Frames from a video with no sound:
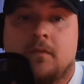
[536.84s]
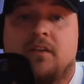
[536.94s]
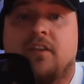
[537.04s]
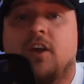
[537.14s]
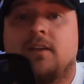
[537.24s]

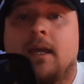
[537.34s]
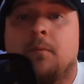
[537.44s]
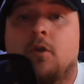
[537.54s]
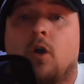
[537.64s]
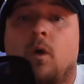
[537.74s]
The third game,
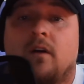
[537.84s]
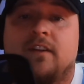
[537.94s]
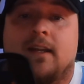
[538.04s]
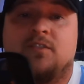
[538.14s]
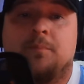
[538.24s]
we've got
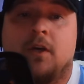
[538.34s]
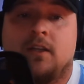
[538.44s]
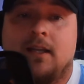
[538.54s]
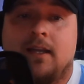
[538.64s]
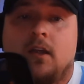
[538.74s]
Watford against
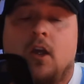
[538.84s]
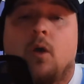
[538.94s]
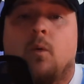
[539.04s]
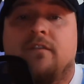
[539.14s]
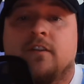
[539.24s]
Burnley.
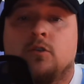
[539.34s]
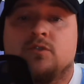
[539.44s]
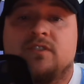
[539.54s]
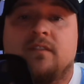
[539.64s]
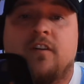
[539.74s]
Watford
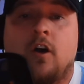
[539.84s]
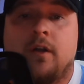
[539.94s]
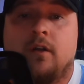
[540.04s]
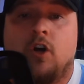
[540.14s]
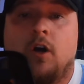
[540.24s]
losing 4
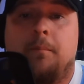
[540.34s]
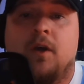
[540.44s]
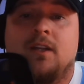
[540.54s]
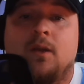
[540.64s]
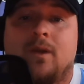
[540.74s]
in a row.
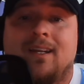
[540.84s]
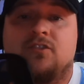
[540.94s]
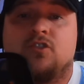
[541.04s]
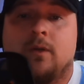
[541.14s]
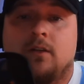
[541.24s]
Burnley winning
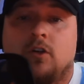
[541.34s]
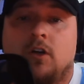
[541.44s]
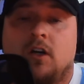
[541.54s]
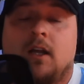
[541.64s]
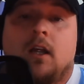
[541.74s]
2 in a
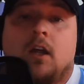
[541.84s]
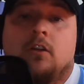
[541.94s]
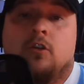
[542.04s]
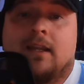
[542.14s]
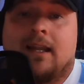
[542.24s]
row.
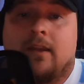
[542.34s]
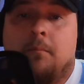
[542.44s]
Looking like they